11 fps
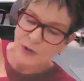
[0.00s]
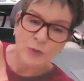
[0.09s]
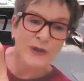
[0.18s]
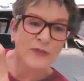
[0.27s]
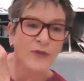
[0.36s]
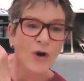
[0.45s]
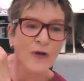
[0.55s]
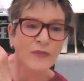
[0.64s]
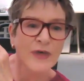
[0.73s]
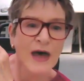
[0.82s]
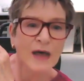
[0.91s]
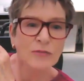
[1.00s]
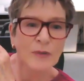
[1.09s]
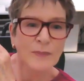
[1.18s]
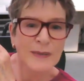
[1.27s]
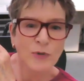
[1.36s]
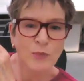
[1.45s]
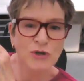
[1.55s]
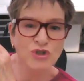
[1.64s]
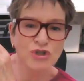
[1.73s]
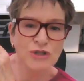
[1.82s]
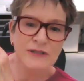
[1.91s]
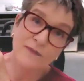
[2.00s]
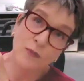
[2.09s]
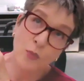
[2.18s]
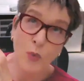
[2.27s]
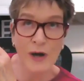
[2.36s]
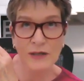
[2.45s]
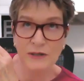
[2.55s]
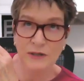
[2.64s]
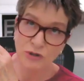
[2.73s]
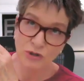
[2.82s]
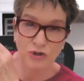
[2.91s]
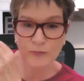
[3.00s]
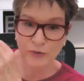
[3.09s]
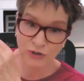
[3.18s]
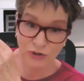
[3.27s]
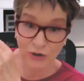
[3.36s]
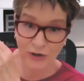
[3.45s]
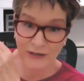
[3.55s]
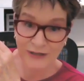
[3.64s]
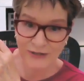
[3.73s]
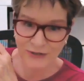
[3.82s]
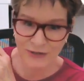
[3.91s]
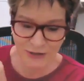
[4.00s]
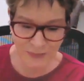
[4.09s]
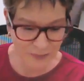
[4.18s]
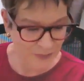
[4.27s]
but we thought that maybe we should just have one superstar lizard.